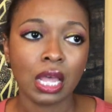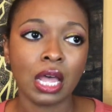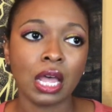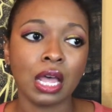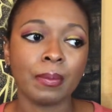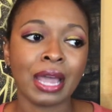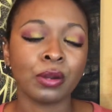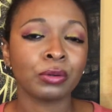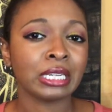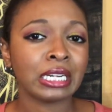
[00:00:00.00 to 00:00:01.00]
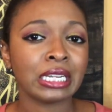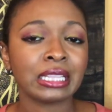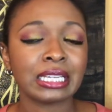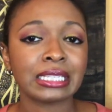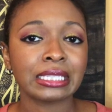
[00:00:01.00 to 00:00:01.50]
I don't need
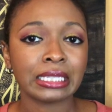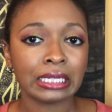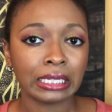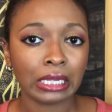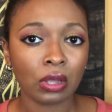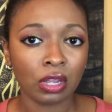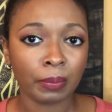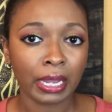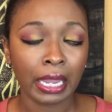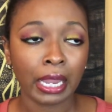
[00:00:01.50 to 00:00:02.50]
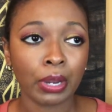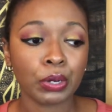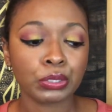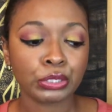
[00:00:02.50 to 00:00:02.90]
anything sealing on my hair.